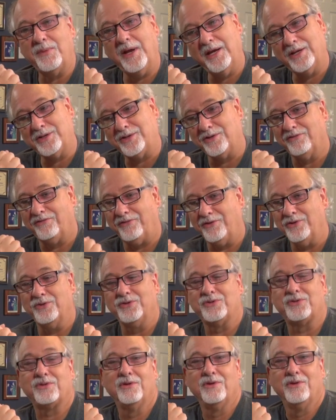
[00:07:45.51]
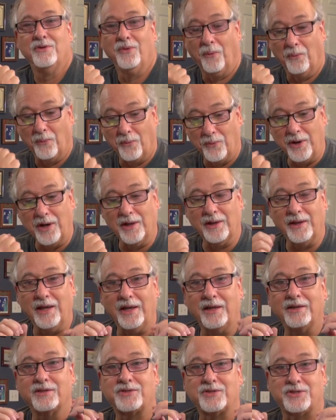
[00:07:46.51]
makes your views
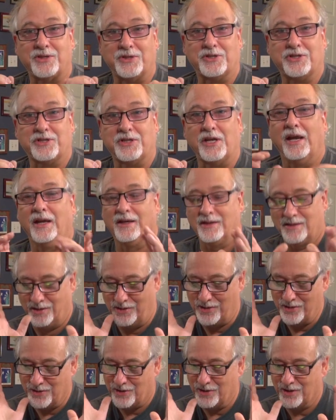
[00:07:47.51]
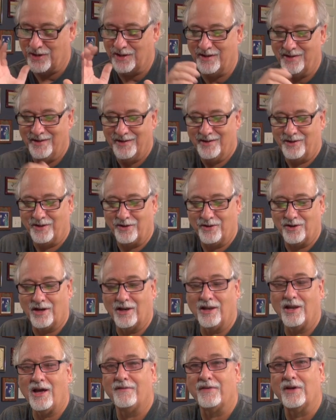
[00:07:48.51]
really succinct and you're going to you're going
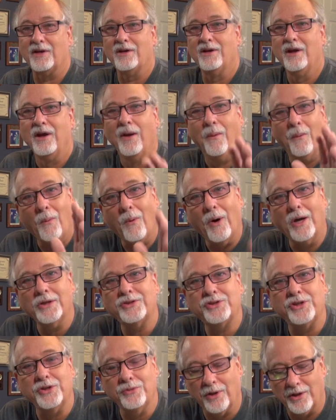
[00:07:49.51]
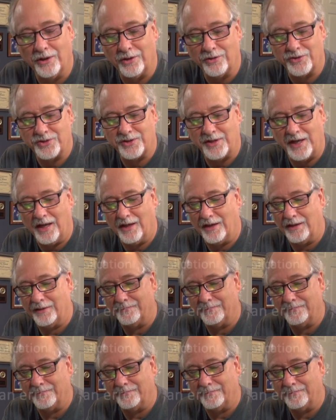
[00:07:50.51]
to love it once you understand